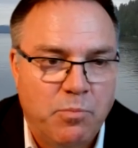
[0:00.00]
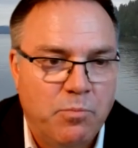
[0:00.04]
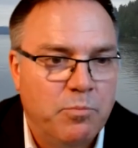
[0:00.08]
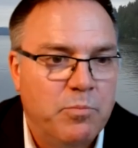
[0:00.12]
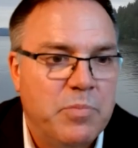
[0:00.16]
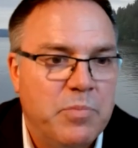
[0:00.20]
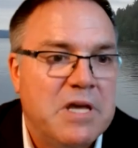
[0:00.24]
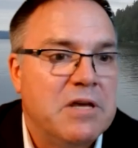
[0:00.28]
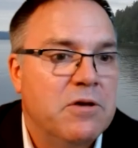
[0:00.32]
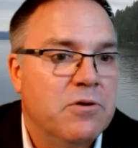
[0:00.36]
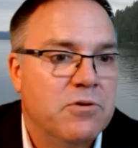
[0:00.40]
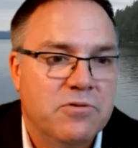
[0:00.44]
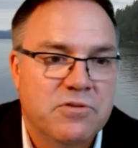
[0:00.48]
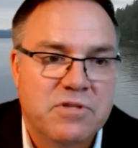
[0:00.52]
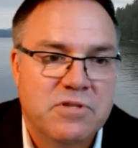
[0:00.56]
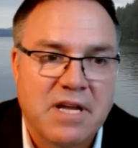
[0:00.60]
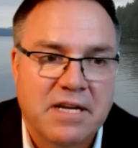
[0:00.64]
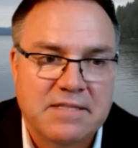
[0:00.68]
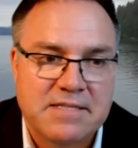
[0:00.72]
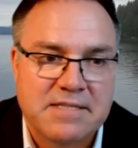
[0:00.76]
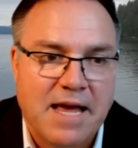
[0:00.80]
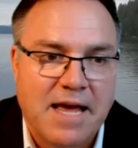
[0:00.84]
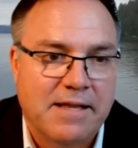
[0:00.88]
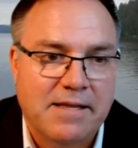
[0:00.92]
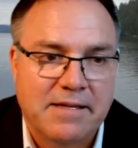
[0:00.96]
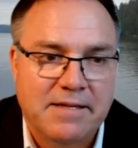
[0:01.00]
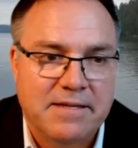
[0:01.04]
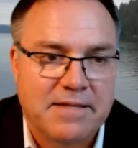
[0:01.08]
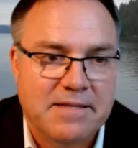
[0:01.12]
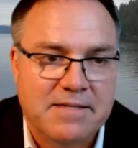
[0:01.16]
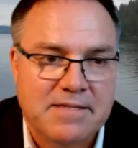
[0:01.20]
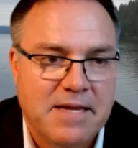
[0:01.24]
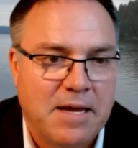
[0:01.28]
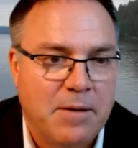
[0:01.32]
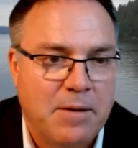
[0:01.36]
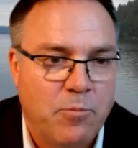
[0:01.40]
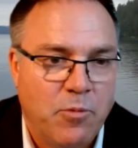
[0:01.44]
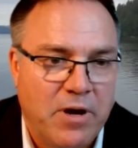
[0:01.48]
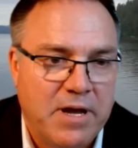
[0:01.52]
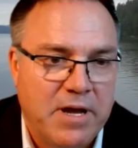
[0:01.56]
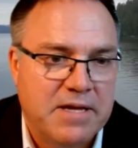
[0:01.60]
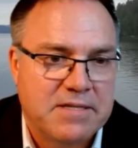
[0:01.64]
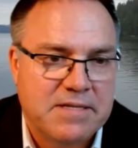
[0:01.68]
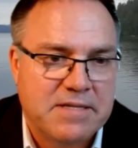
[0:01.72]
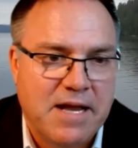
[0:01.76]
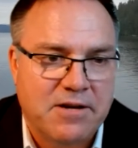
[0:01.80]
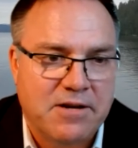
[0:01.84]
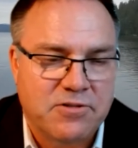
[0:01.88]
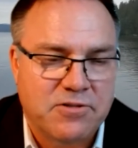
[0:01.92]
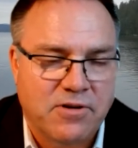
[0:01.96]
be used exactly the same way as
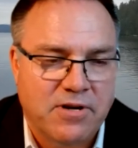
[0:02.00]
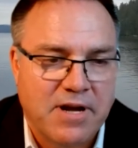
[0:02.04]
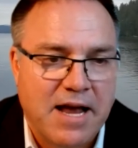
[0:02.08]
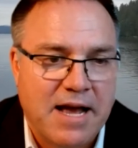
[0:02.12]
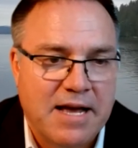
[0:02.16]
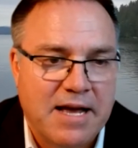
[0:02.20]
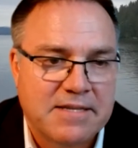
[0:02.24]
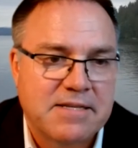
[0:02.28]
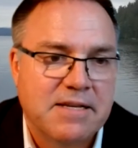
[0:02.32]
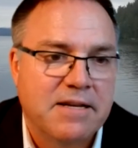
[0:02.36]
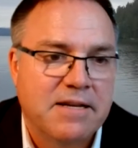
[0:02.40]
natural gas.